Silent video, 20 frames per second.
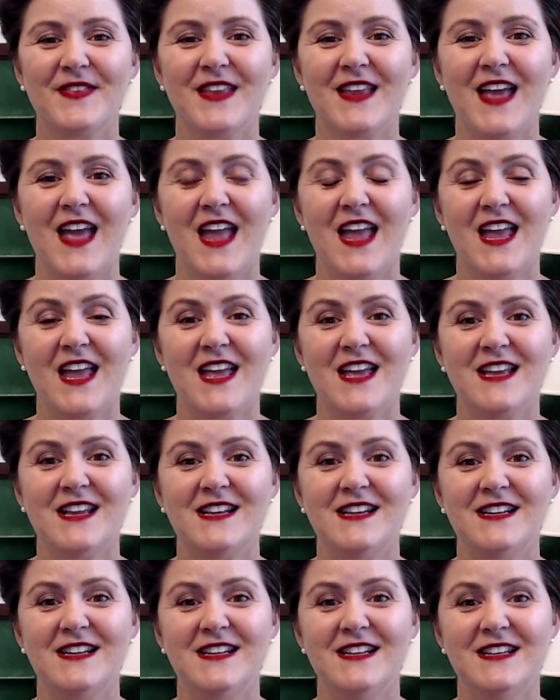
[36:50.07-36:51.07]

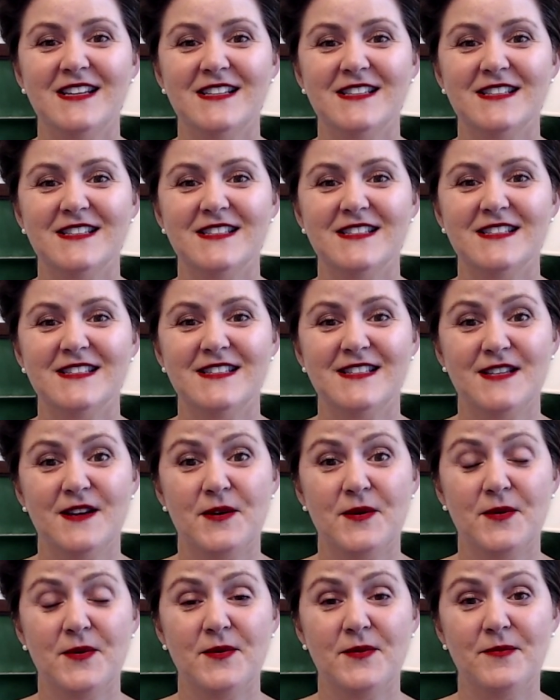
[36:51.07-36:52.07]
and
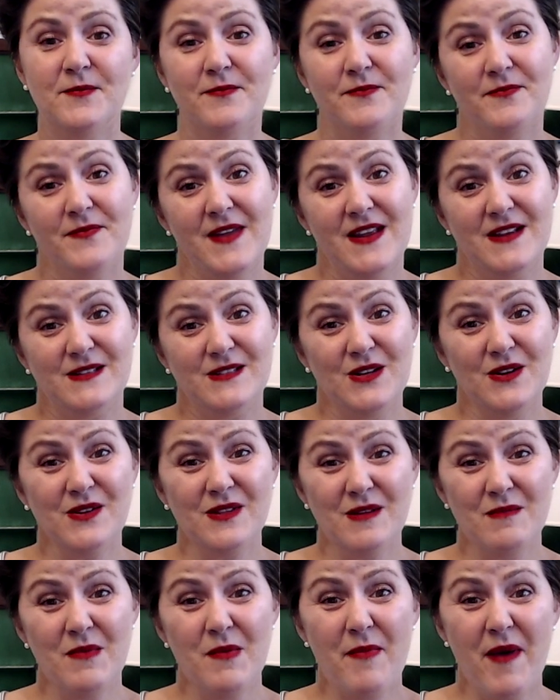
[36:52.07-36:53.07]
so it took
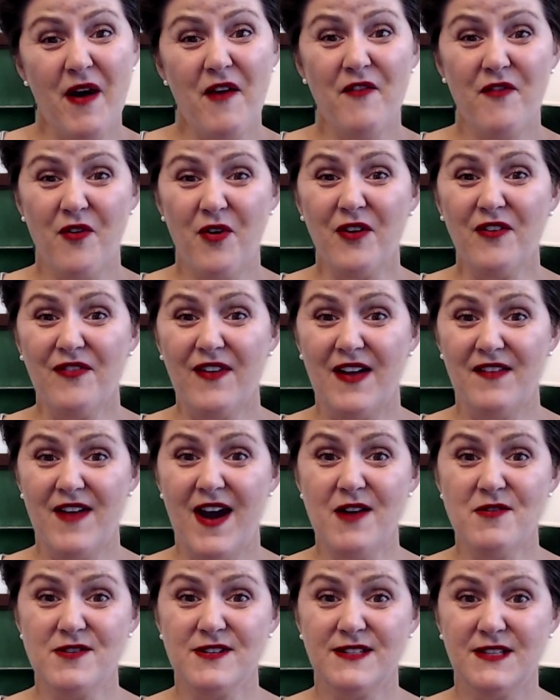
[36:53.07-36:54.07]
them about 4 or 5
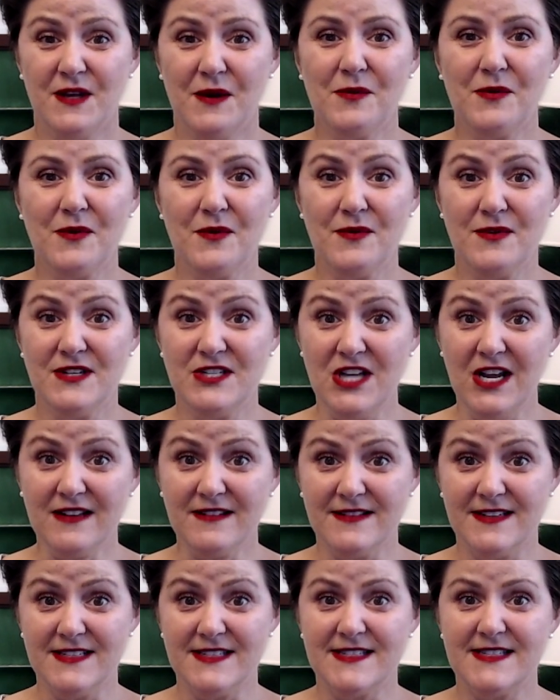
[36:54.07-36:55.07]
hours to go through the
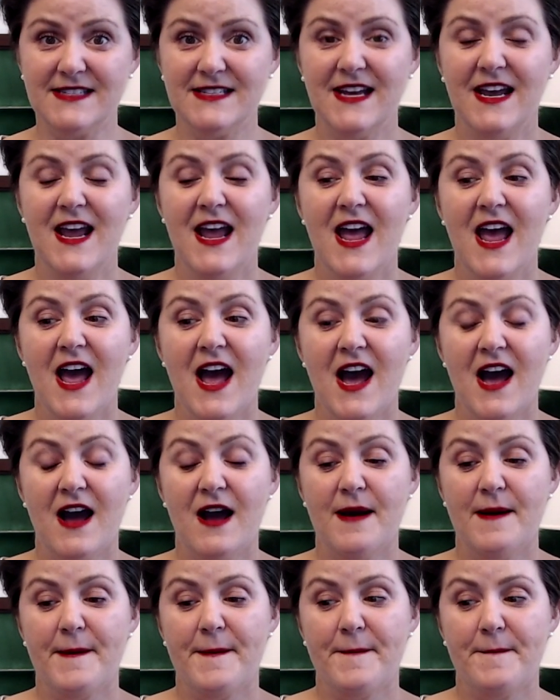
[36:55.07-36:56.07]
checklist,
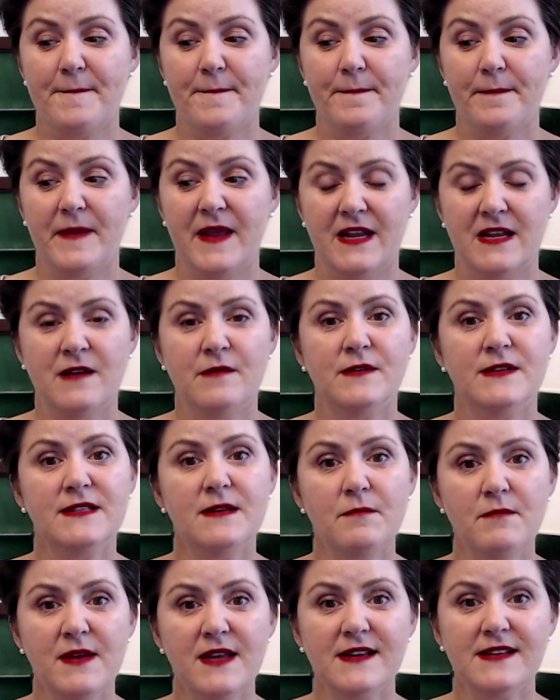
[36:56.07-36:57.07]
and it was a
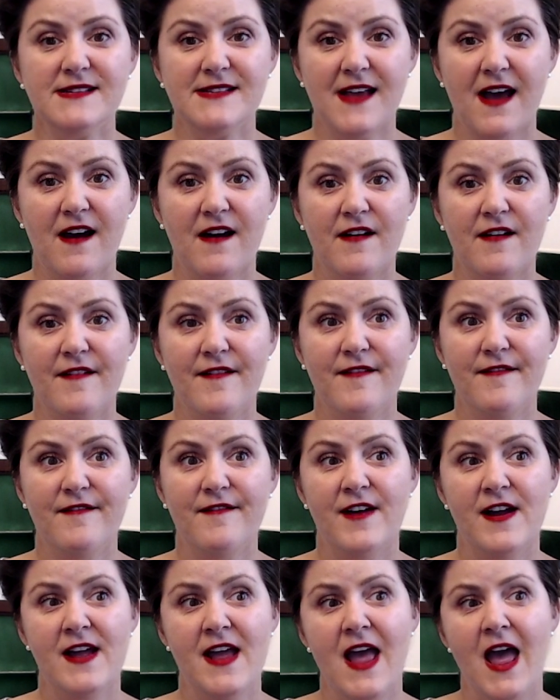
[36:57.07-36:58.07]
mix of
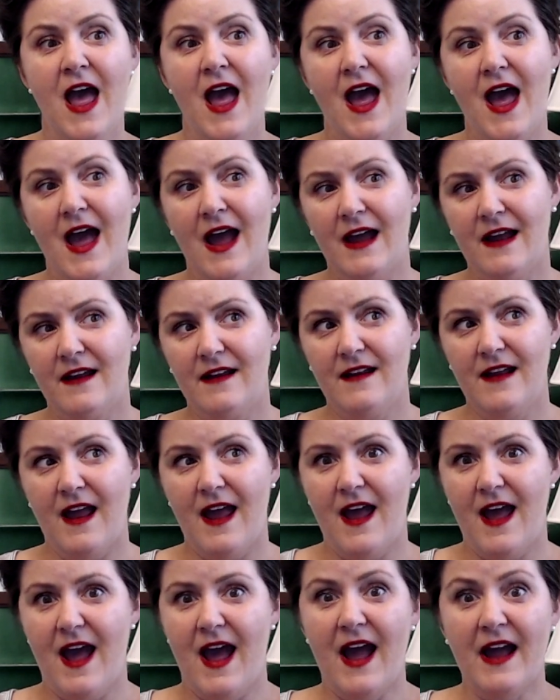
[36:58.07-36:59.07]

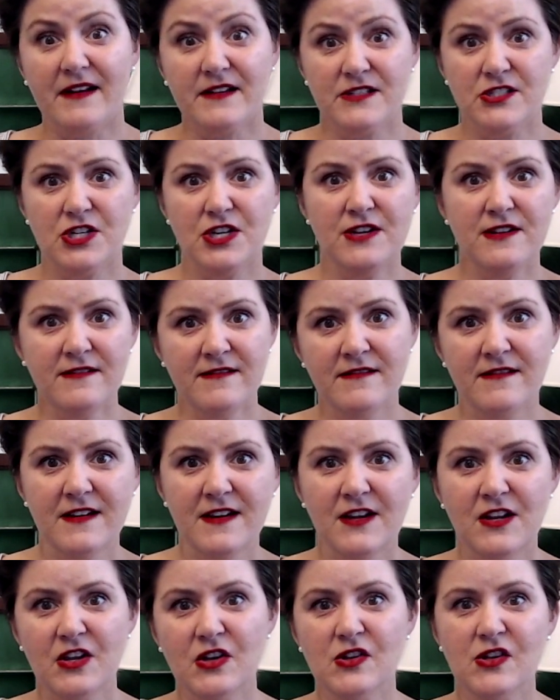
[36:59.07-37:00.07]
action,
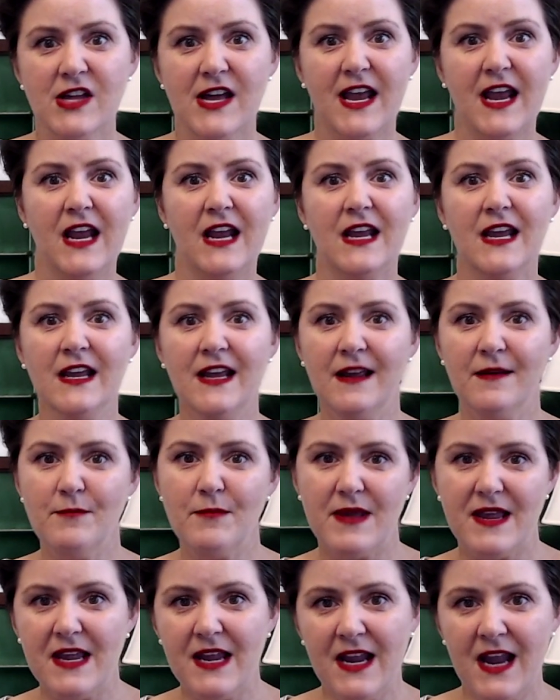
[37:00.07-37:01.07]

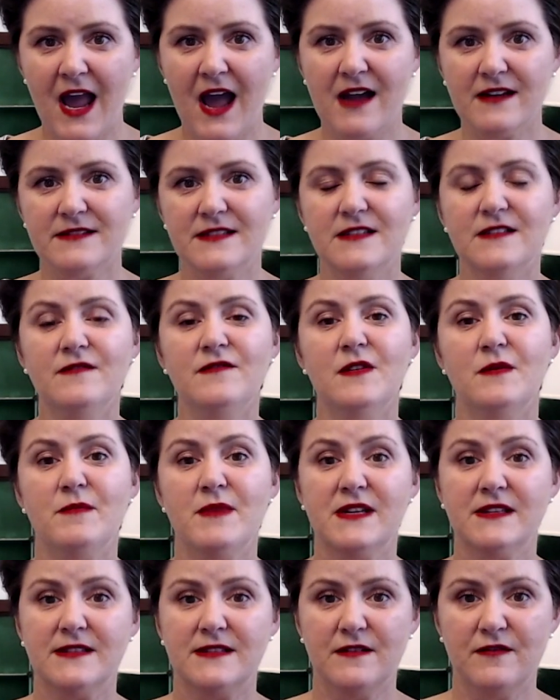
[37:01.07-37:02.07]
being active, a
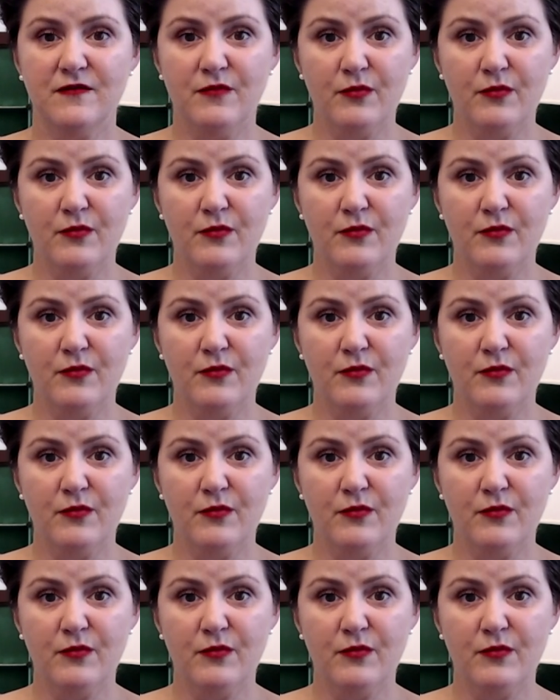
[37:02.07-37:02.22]
mix of